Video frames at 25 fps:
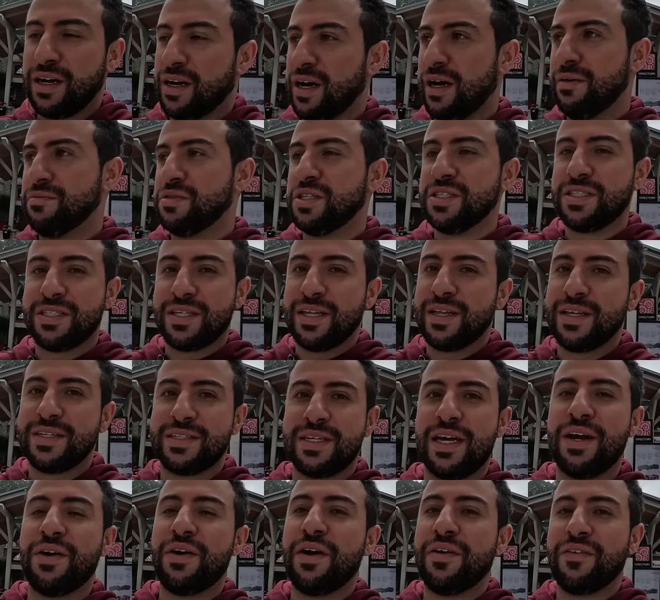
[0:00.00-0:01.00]
come just to this
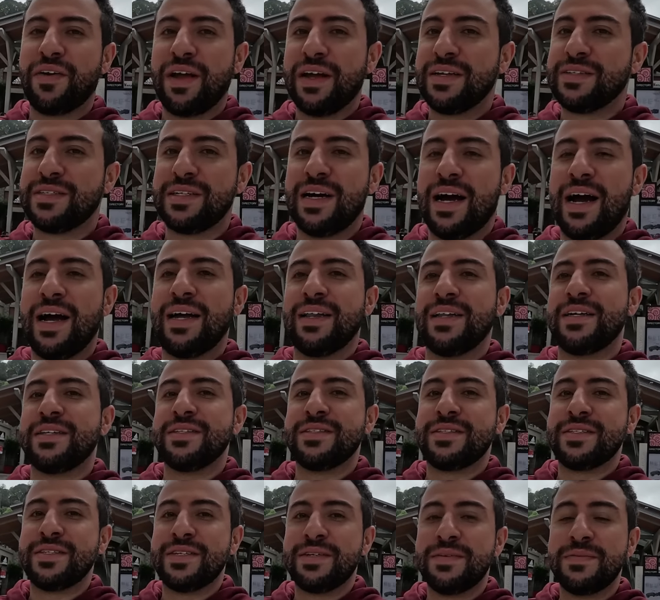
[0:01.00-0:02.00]
area of Genting
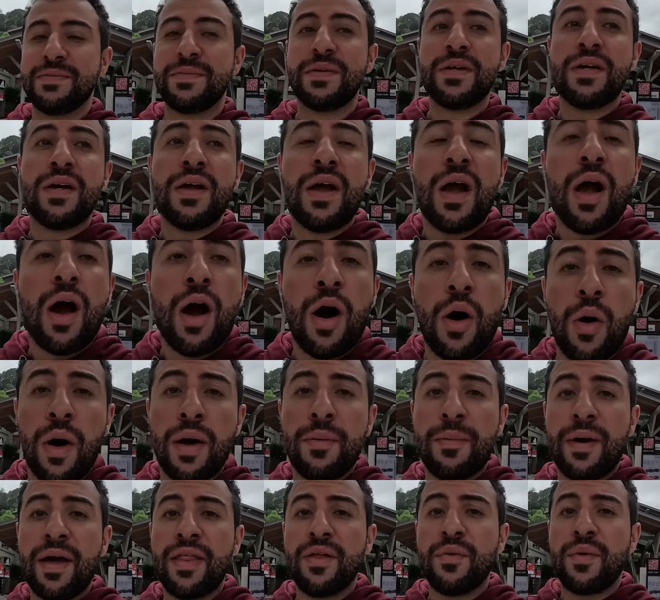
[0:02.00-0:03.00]
Highlands. Oh,
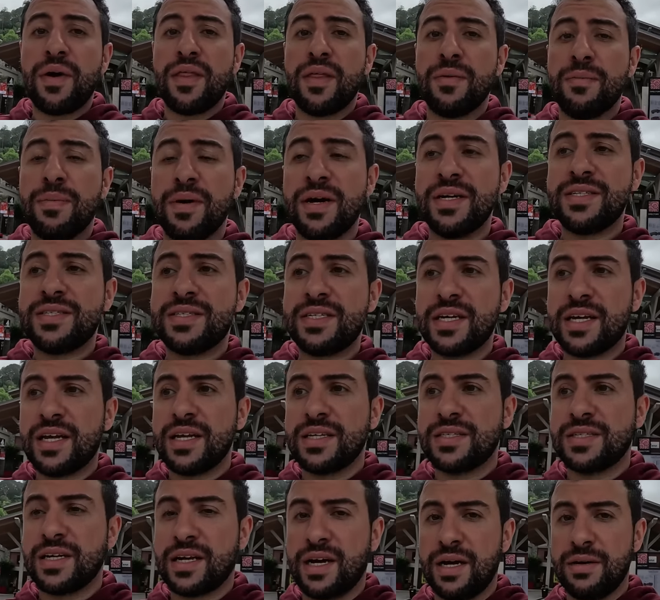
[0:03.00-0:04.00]
and by the way, the bus
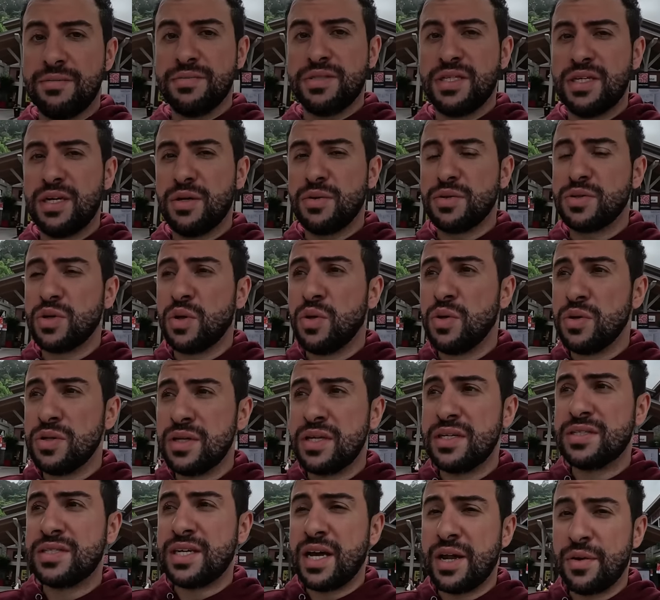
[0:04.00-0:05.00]
ticket to come to here was
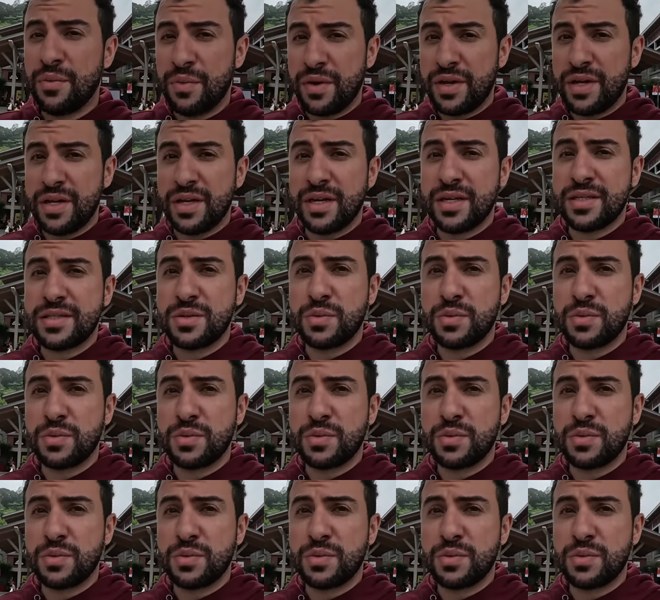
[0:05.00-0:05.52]
only 10 ringgit,